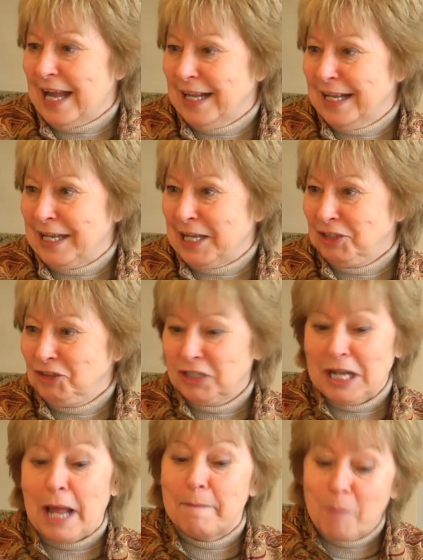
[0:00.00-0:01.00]
that
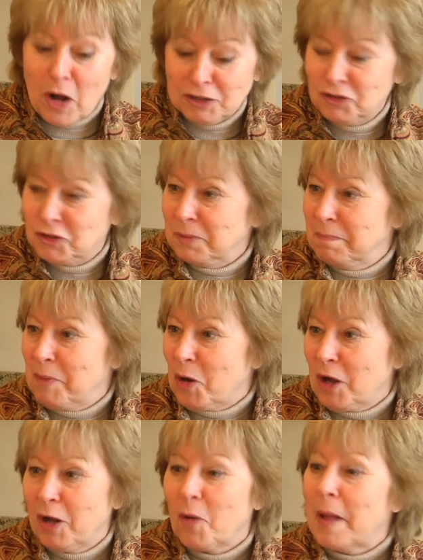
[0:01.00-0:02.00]
connection. I bought your
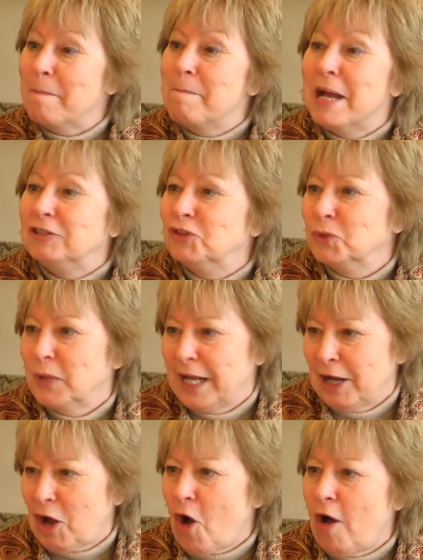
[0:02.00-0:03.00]
book, or I met you right.
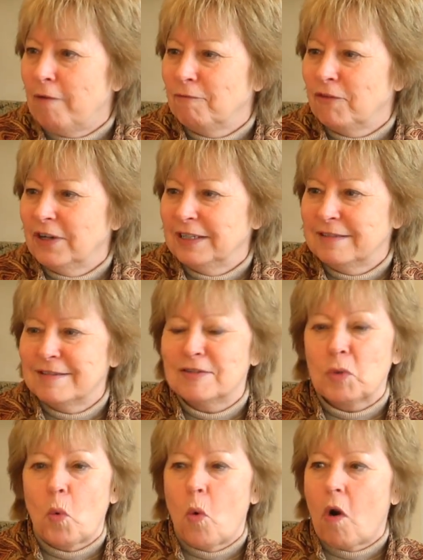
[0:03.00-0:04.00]
at a
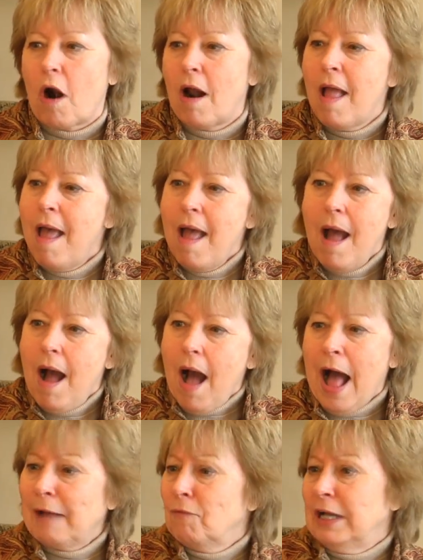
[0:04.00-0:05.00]
conference, mm-hmm. or
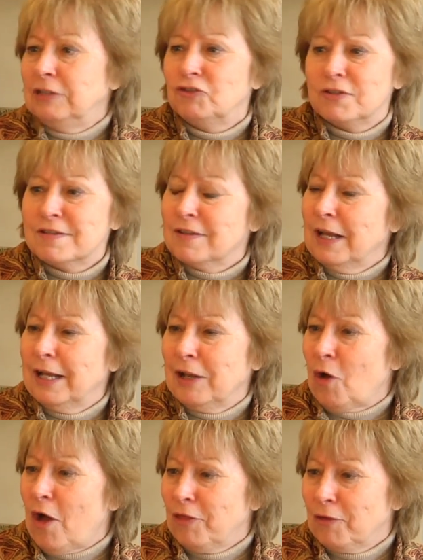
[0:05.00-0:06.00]
I write just like
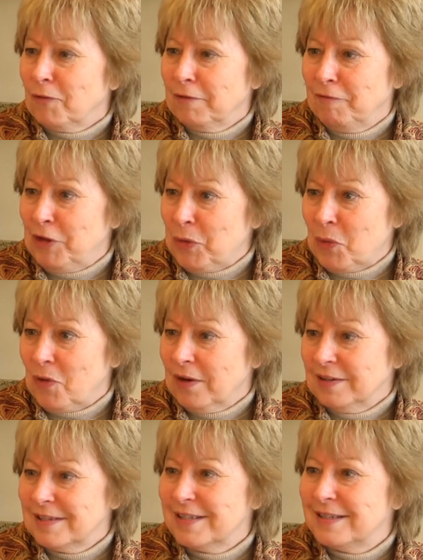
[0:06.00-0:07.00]
an author of yours.